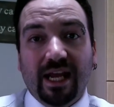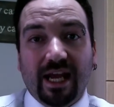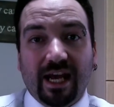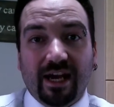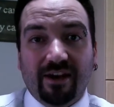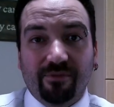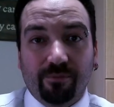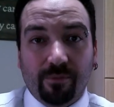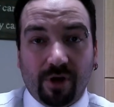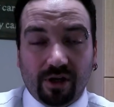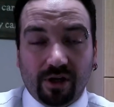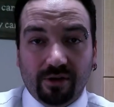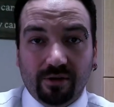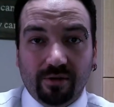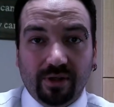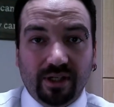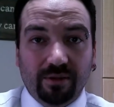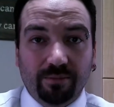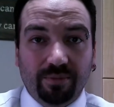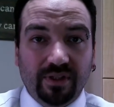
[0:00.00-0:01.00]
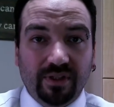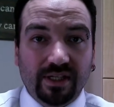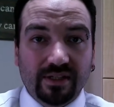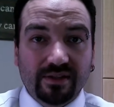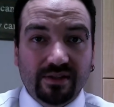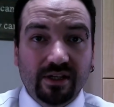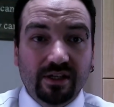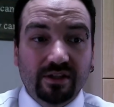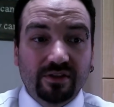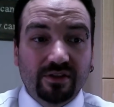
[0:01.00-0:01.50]
have monitoring in
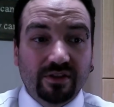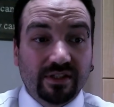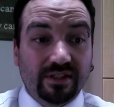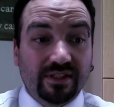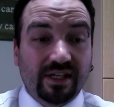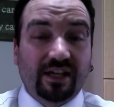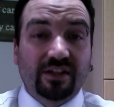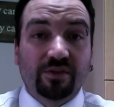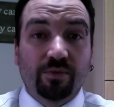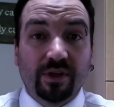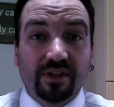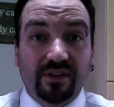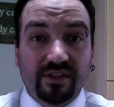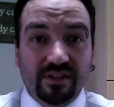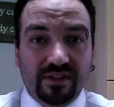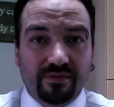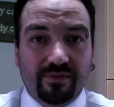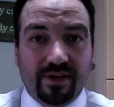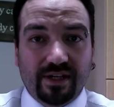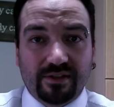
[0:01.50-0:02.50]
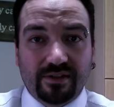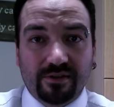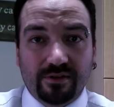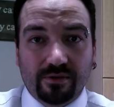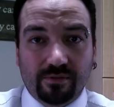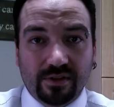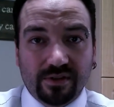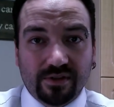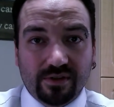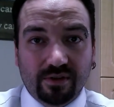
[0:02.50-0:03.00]
place to detect when these devices
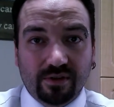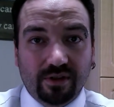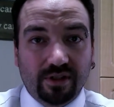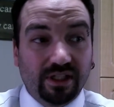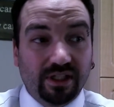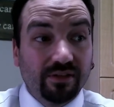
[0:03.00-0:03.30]
are inserted,